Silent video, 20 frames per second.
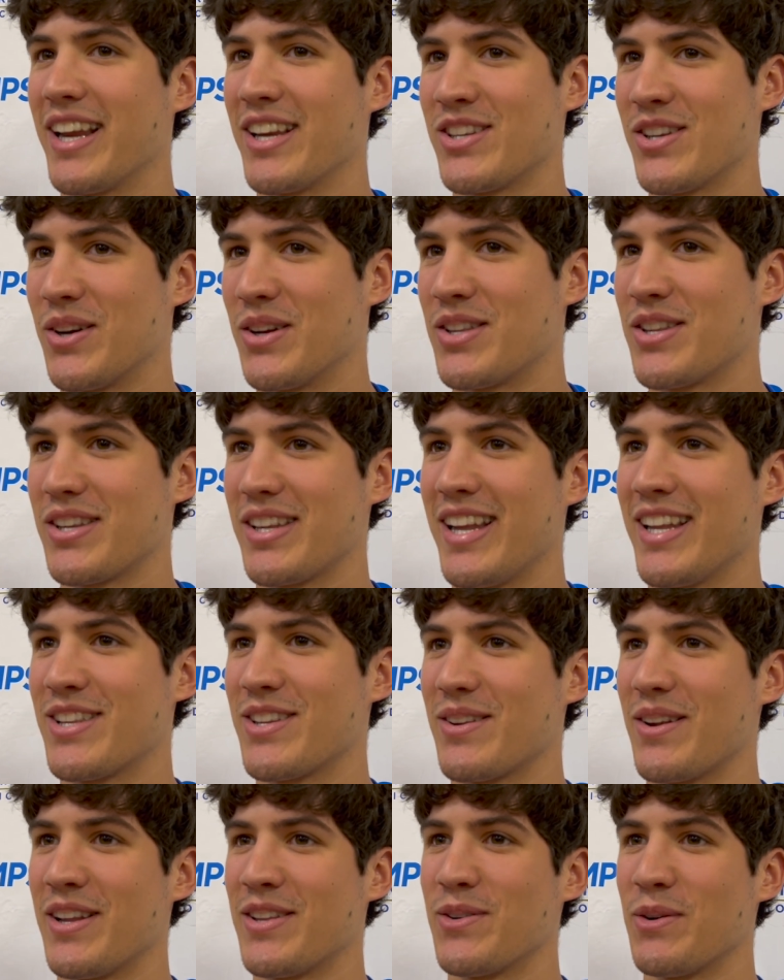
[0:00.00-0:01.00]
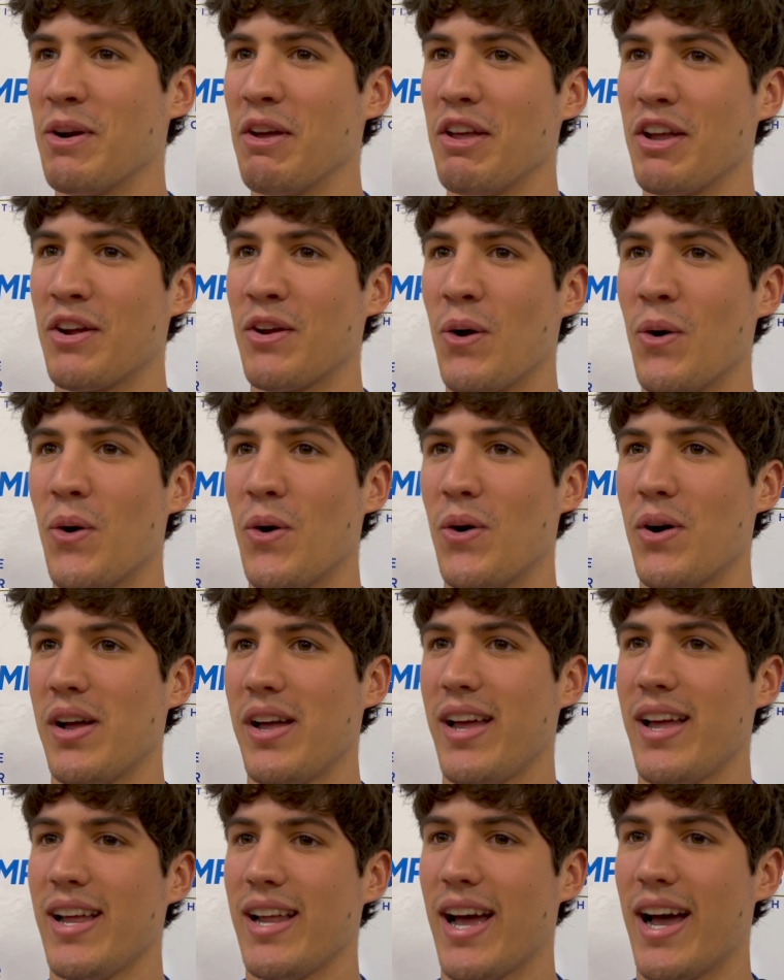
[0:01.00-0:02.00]
So it's really cool
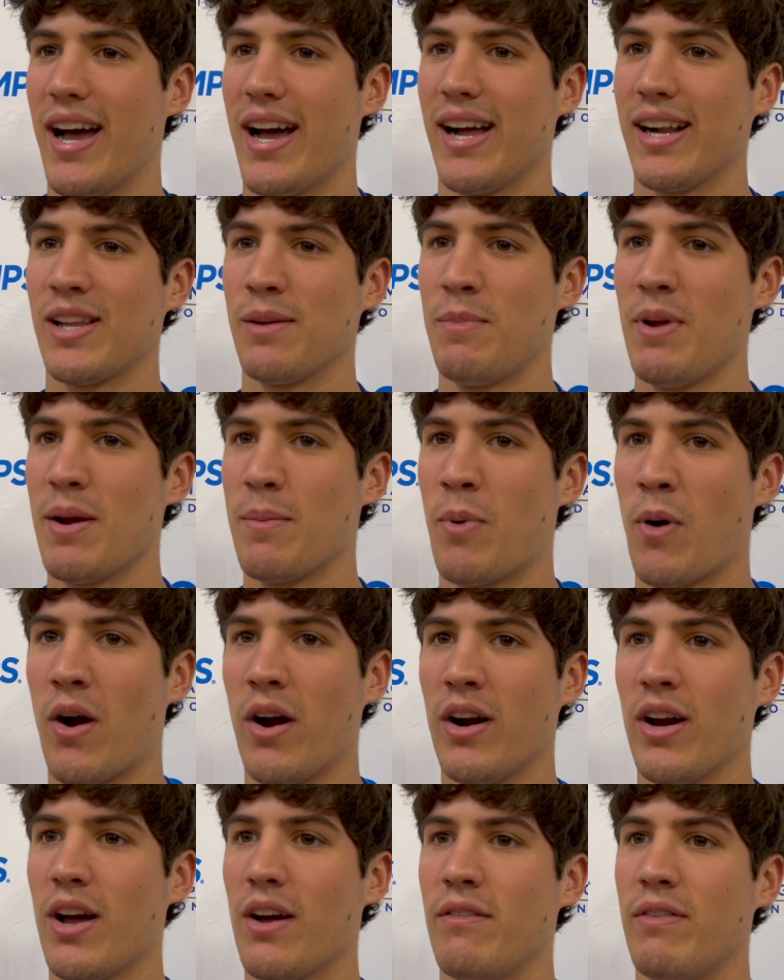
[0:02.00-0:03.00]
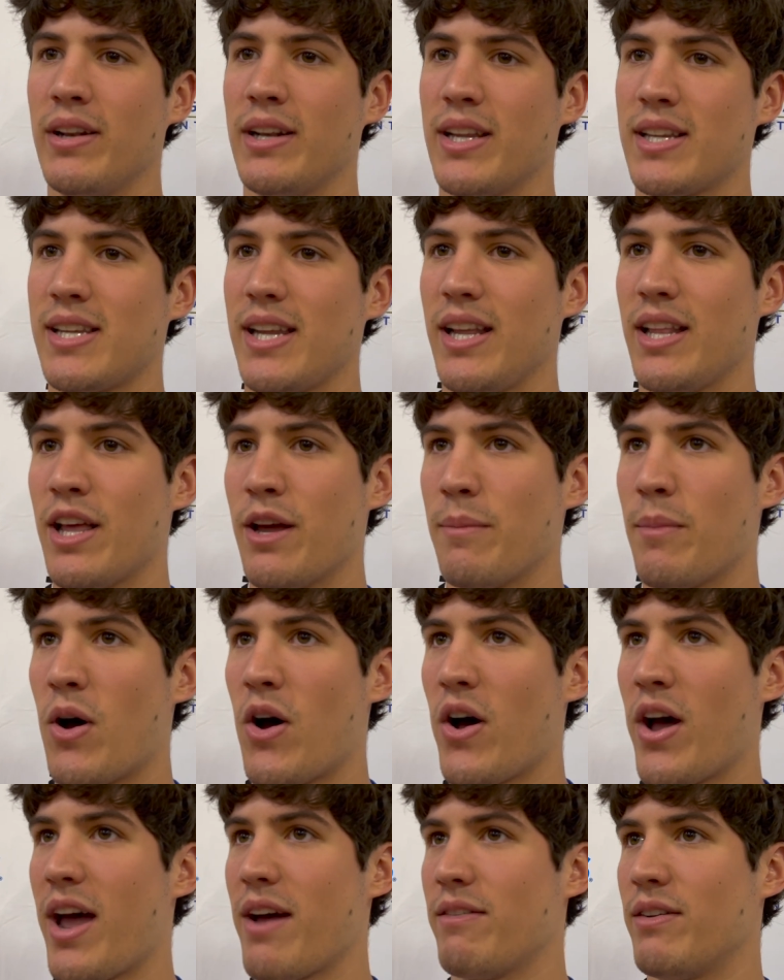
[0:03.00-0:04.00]
to be a part of, and to see them
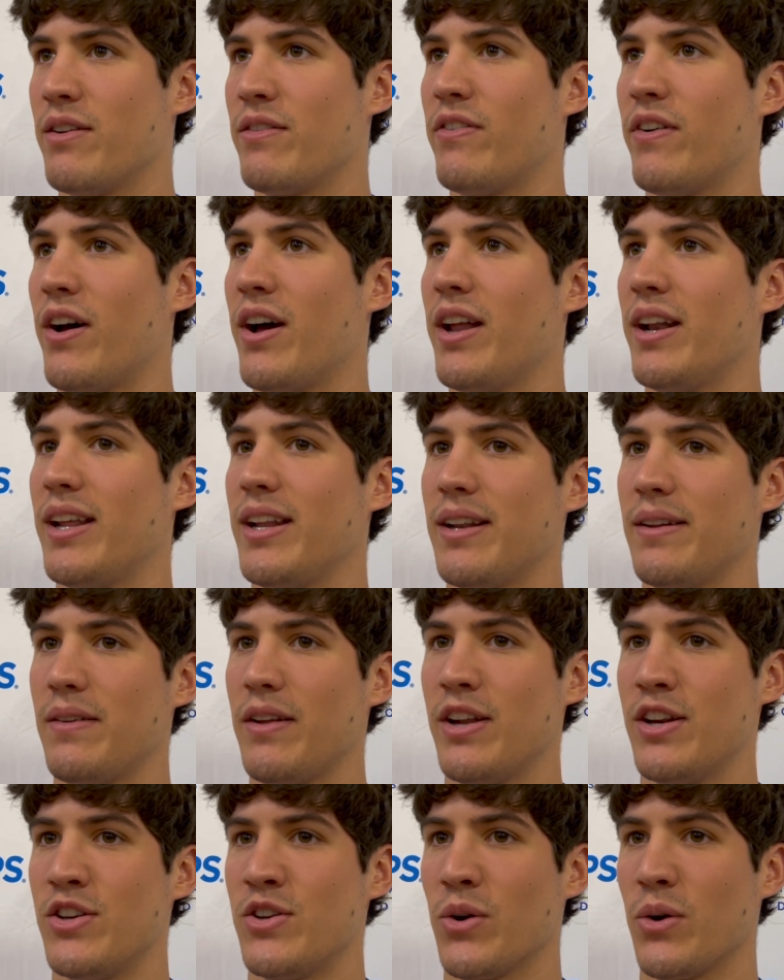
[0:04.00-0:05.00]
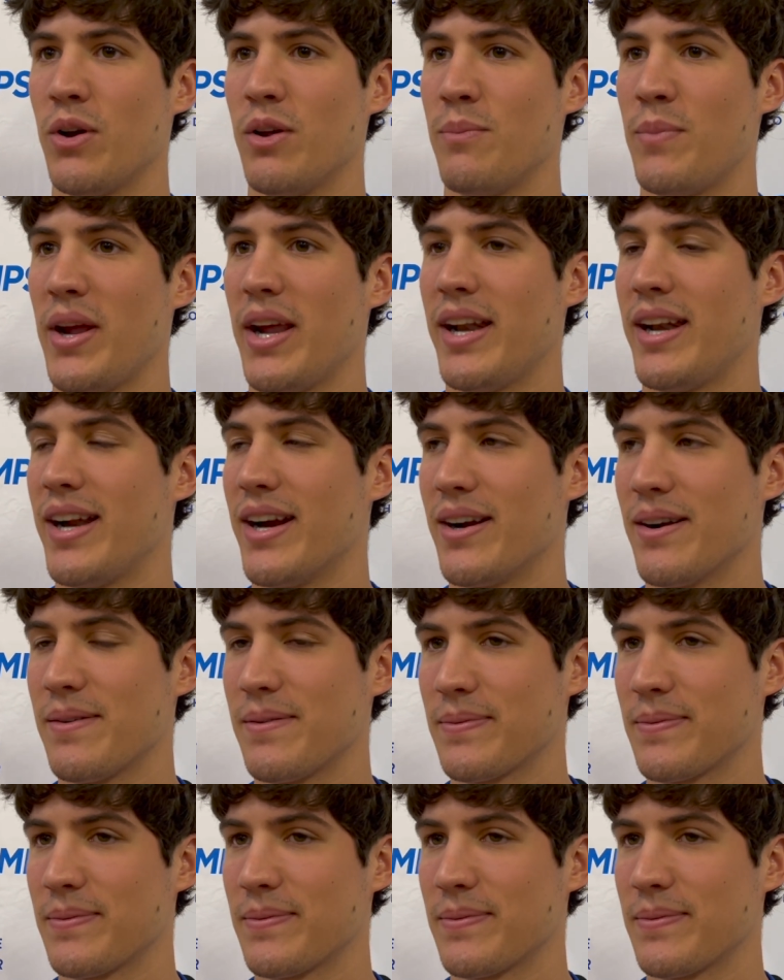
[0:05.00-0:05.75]
all having fun and enjoying being here.